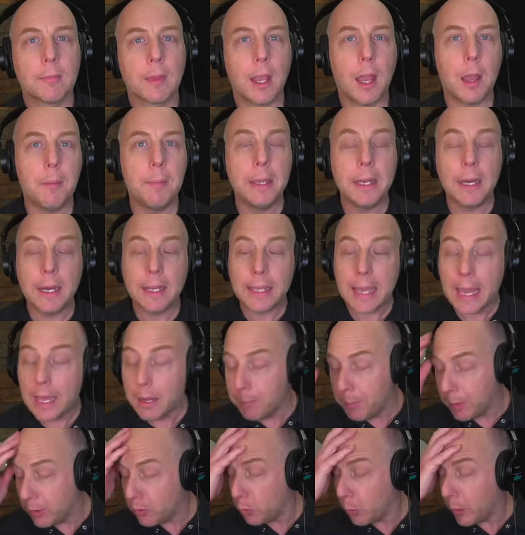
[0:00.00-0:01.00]
I mean,
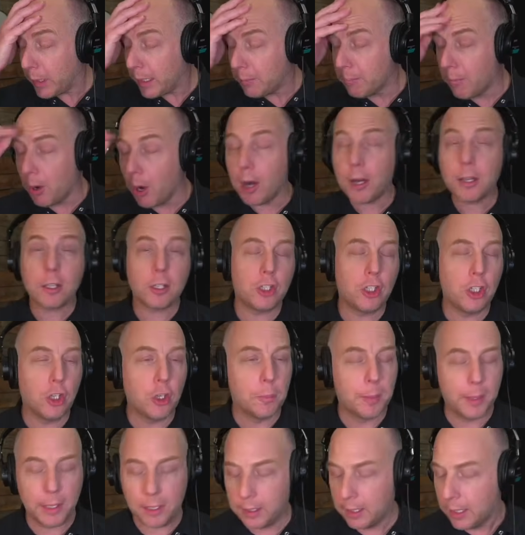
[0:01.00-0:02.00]
again, between Mark
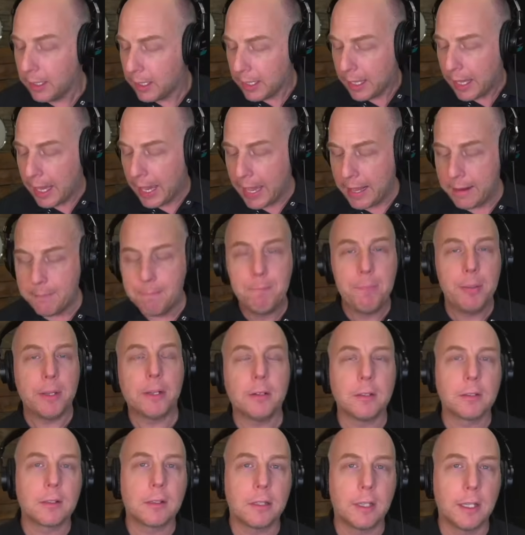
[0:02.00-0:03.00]
Cuban and
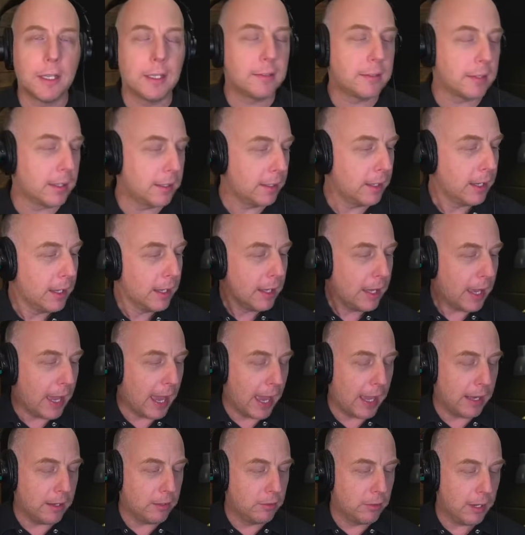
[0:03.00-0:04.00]
Bill Clinton
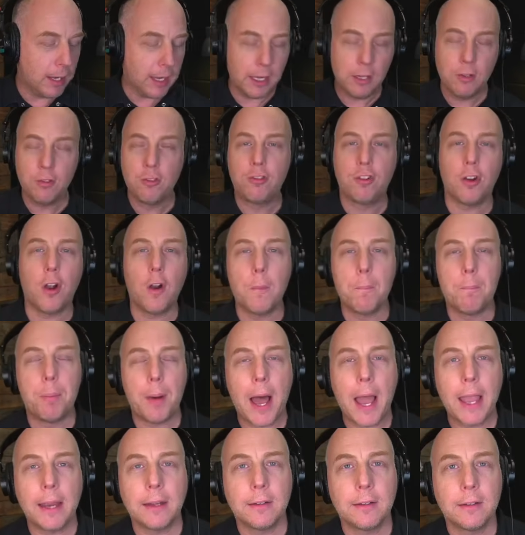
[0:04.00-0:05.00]
and Joe
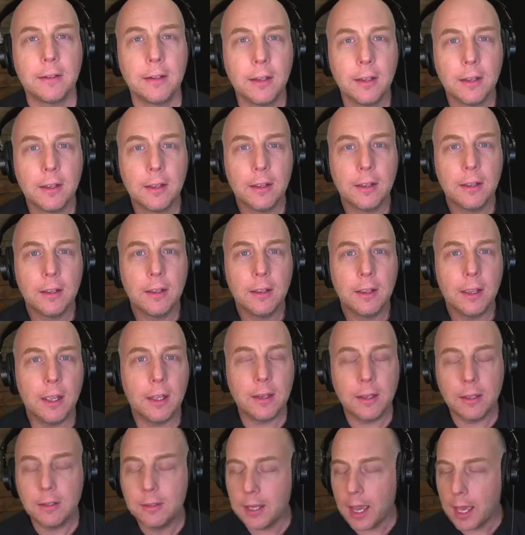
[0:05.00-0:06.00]
Biden,
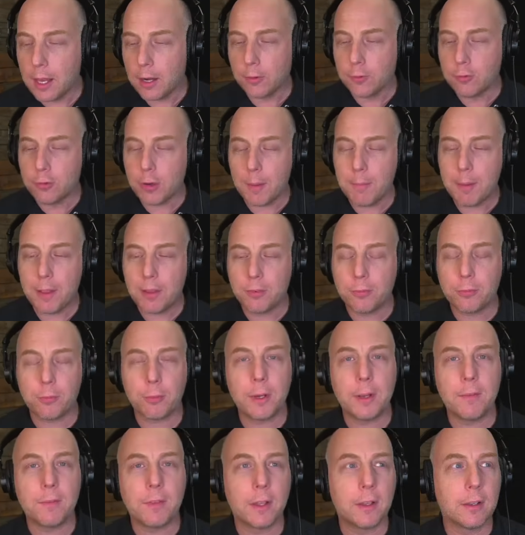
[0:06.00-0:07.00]
Donald Trump has
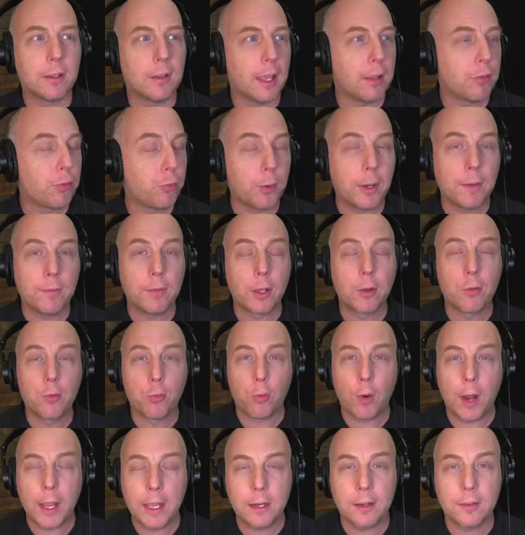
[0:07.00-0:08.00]
three of the
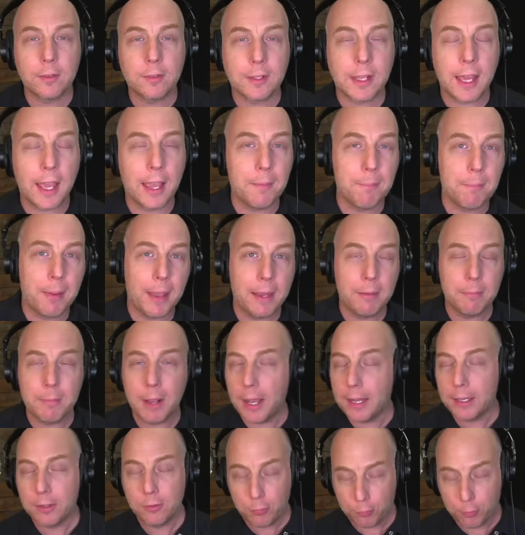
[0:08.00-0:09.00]
greatest campaign
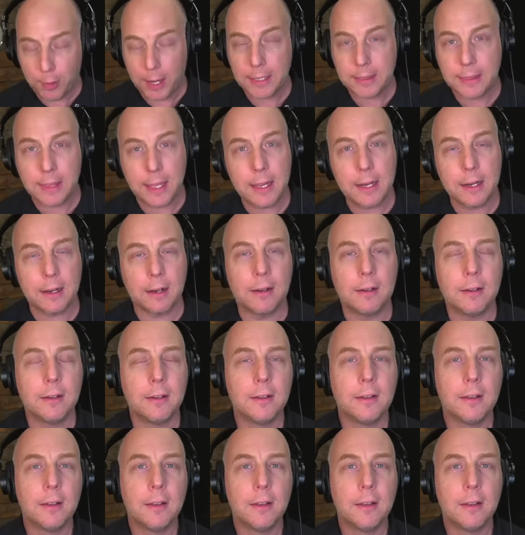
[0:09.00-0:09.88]
minds right there.